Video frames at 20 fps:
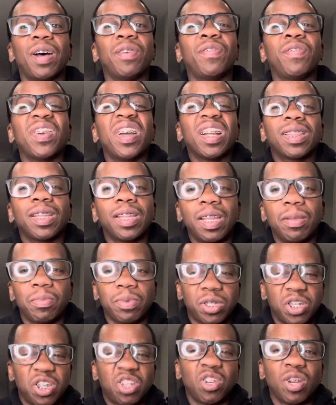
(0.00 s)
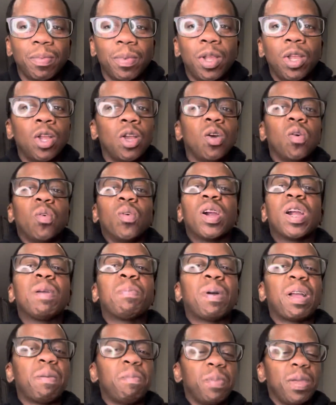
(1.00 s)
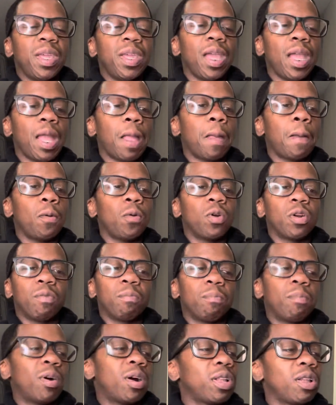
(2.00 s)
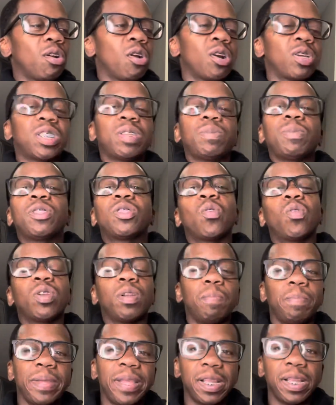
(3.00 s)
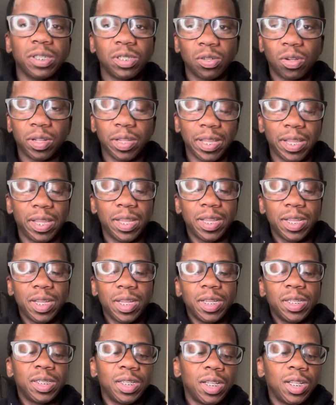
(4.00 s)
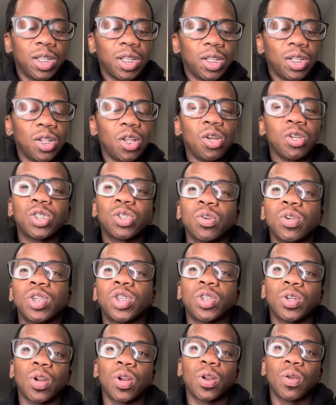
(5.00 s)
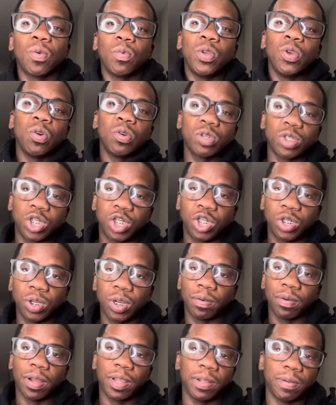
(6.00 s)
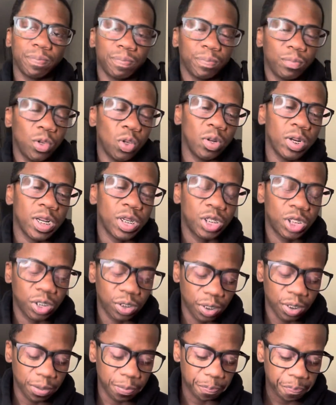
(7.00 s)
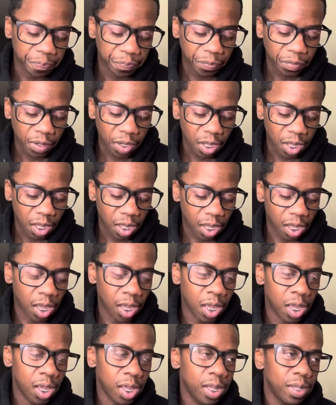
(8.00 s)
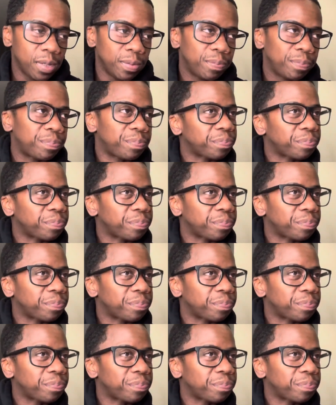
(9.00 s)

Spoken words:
forgot the name of the strip where everybody be at, where Mardi Gras, they be throwing the bees and all that. Long story short, we on the strip, right? We on that strip. And